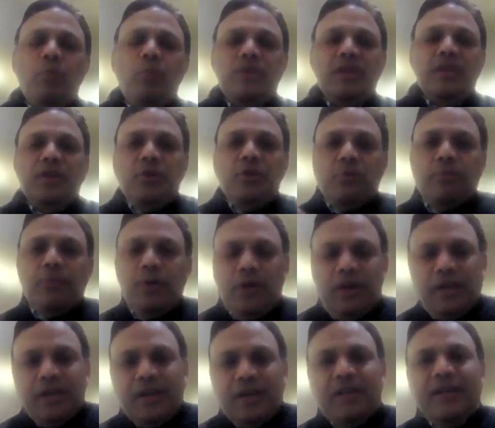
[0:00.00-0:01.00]
with a new
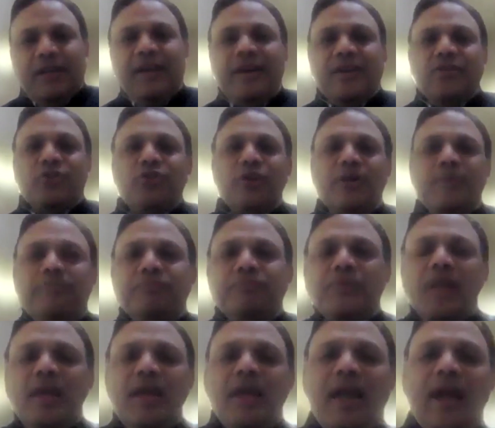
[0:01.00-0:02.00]
political leadership.
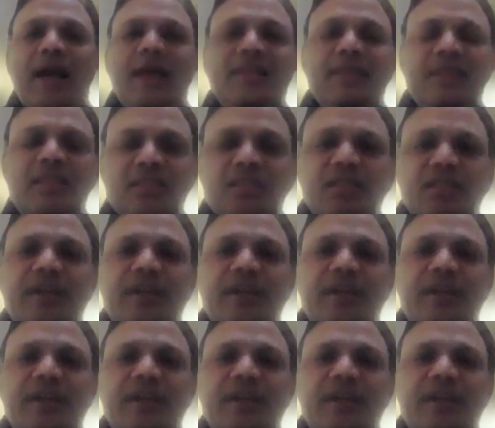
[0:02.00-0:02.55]
And this